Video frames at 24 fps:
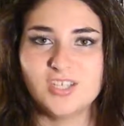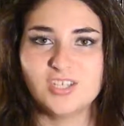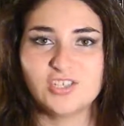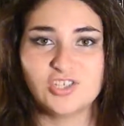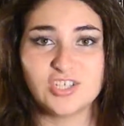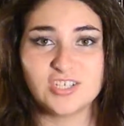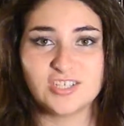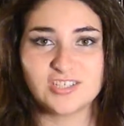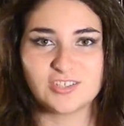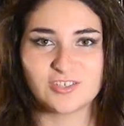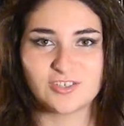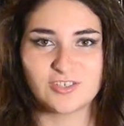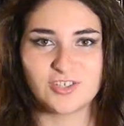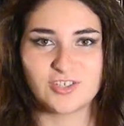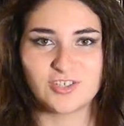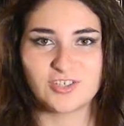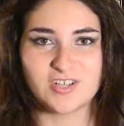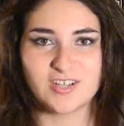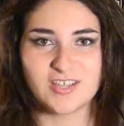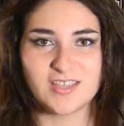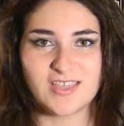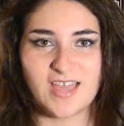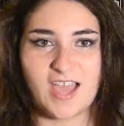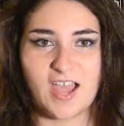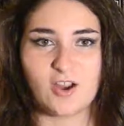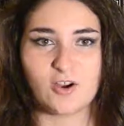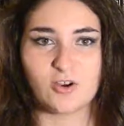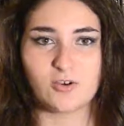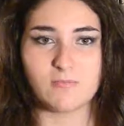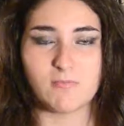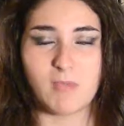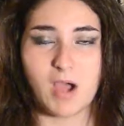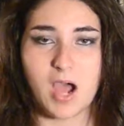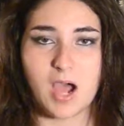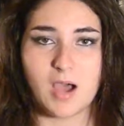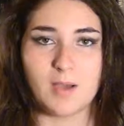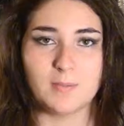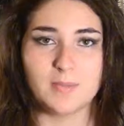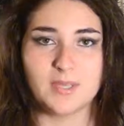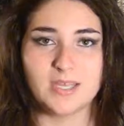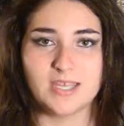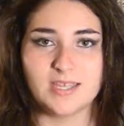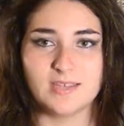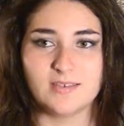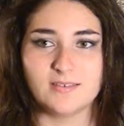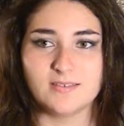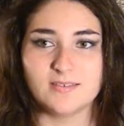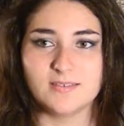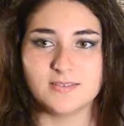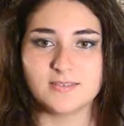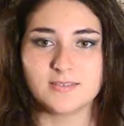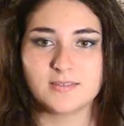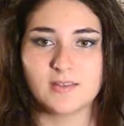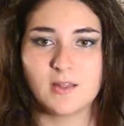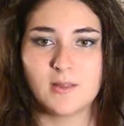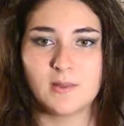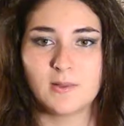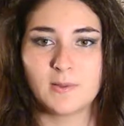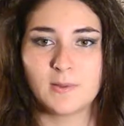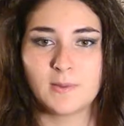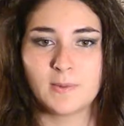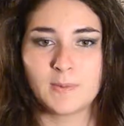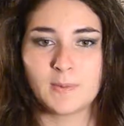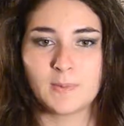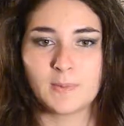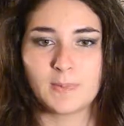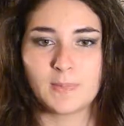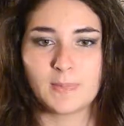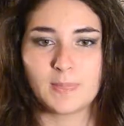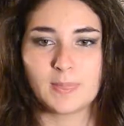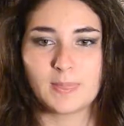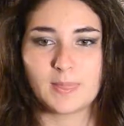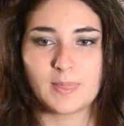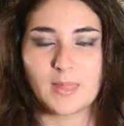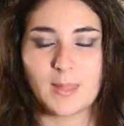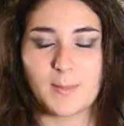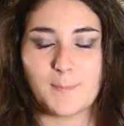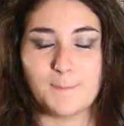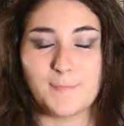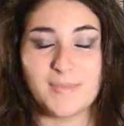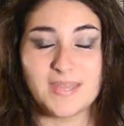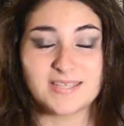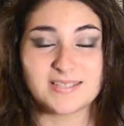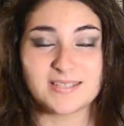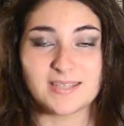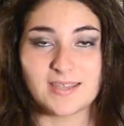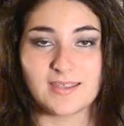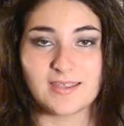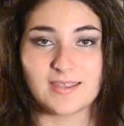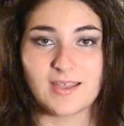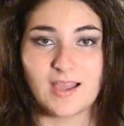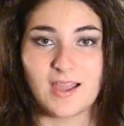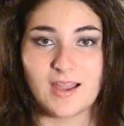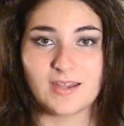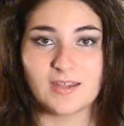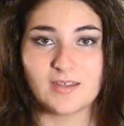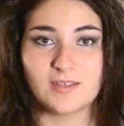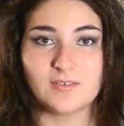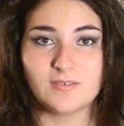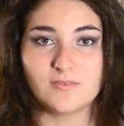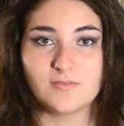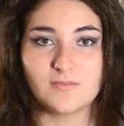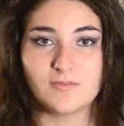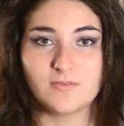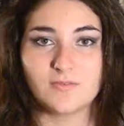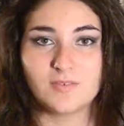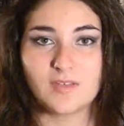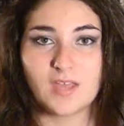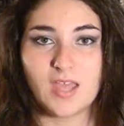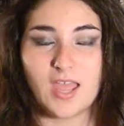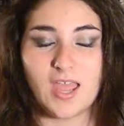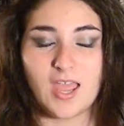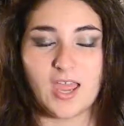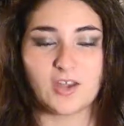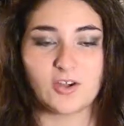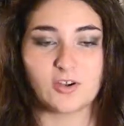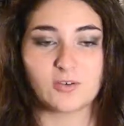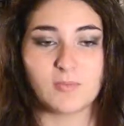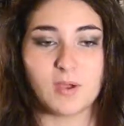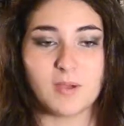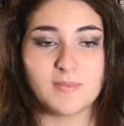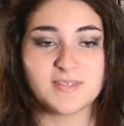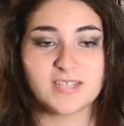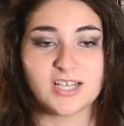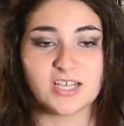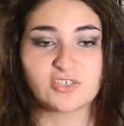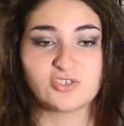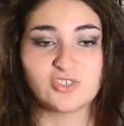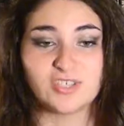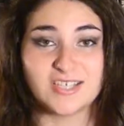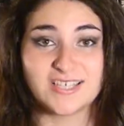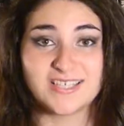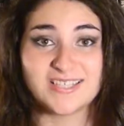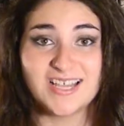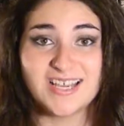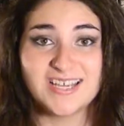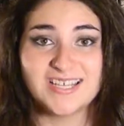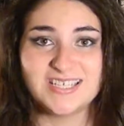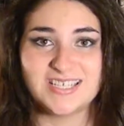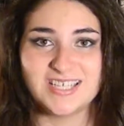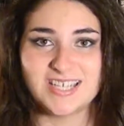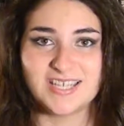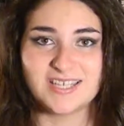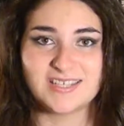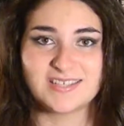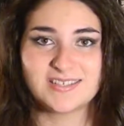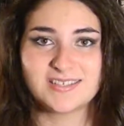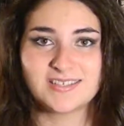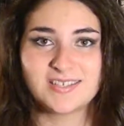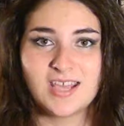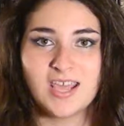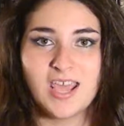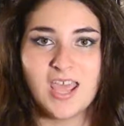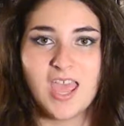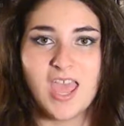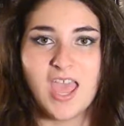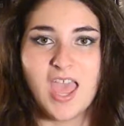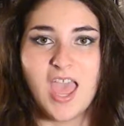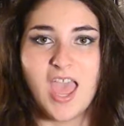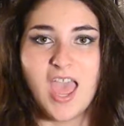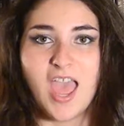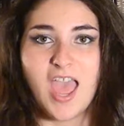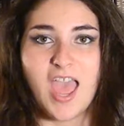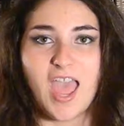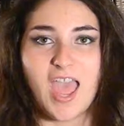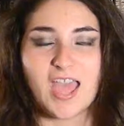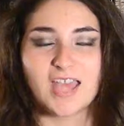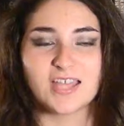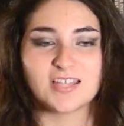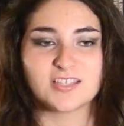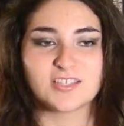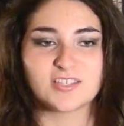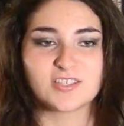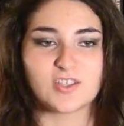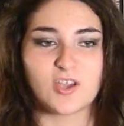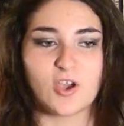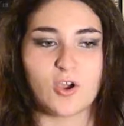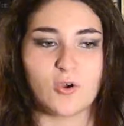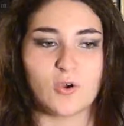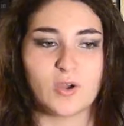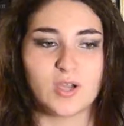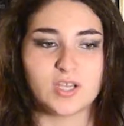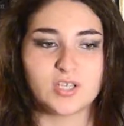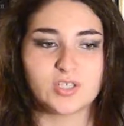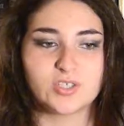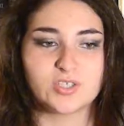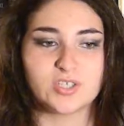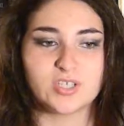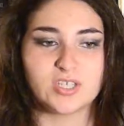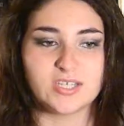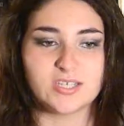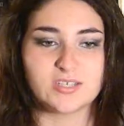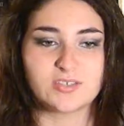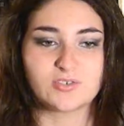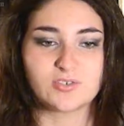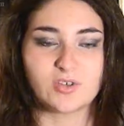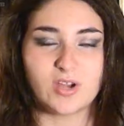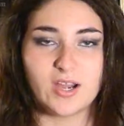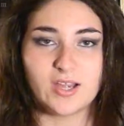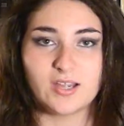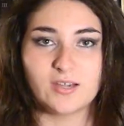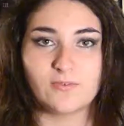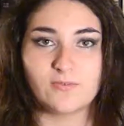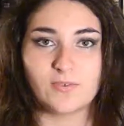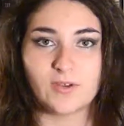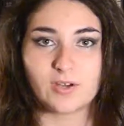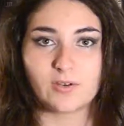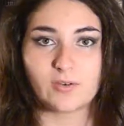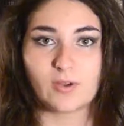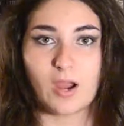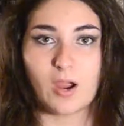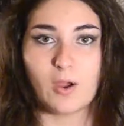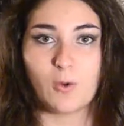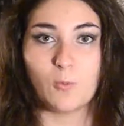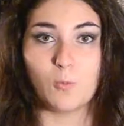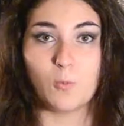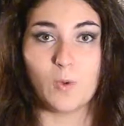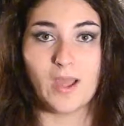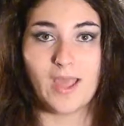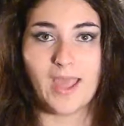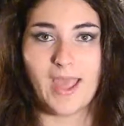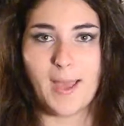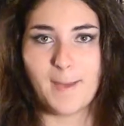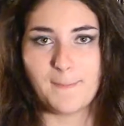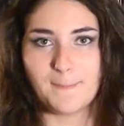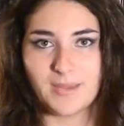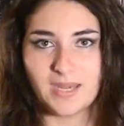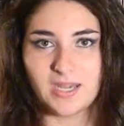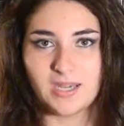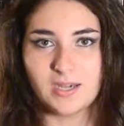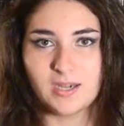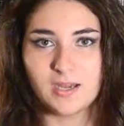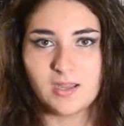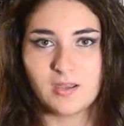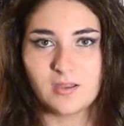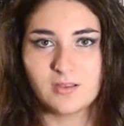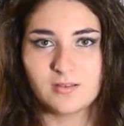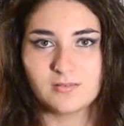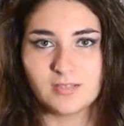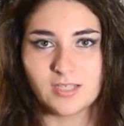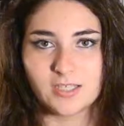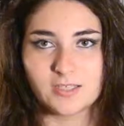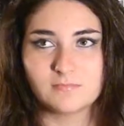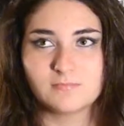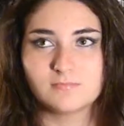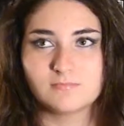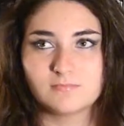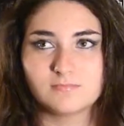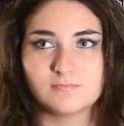just learned that her mom is missing, kind of, and her mom is actually a scientist, and so she's trying to figure out what happened. Like,